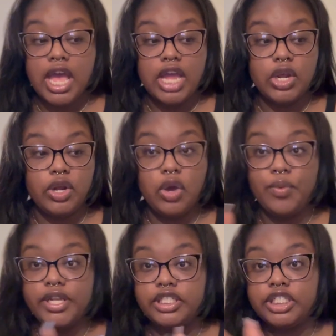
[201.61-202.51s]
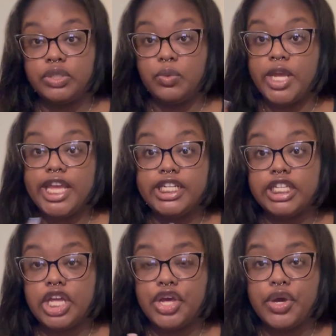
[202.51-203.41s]
I don't know which way to
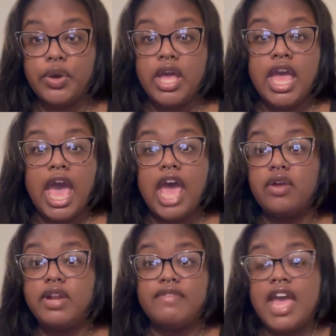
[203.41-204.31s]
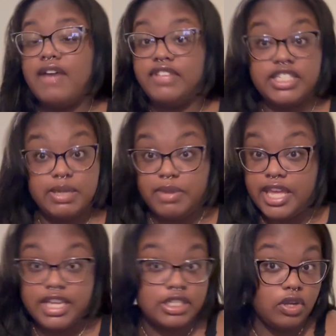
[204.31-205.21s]
go. I don't even have the
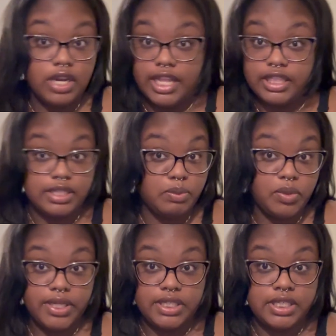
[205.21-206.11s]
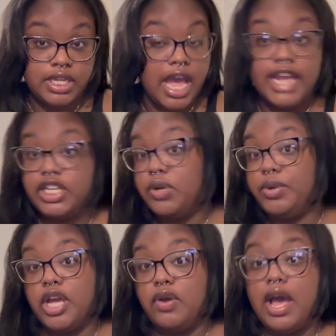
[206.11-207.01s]
GPS on at this point. I don't
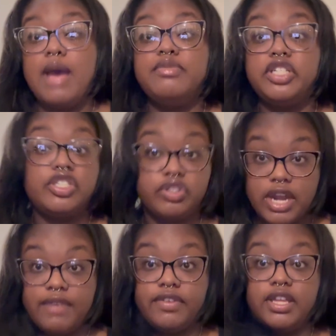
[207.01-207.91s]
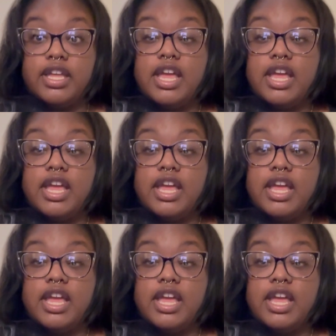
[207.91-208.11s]
know. I'm just driving.